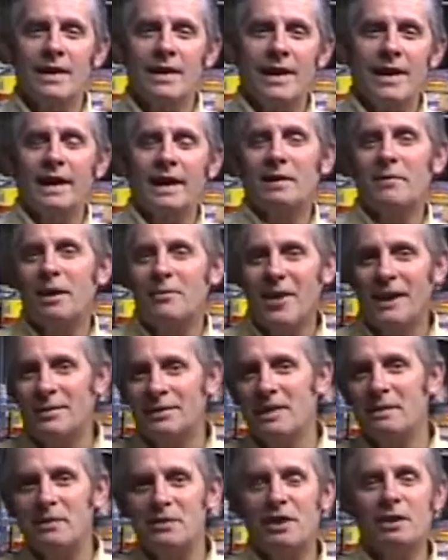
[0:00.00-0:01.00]
Hi, I'm Rob Thomas.
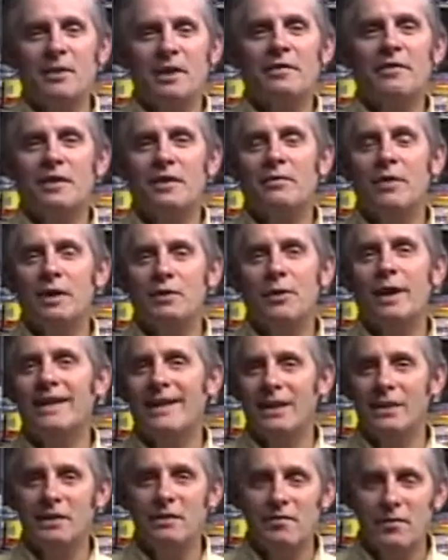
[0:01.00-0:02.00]
I'm chairman of the
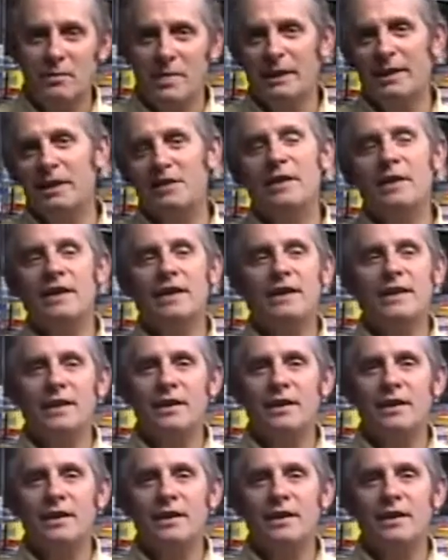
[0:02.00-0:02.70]
Tri-Town Food Bank here in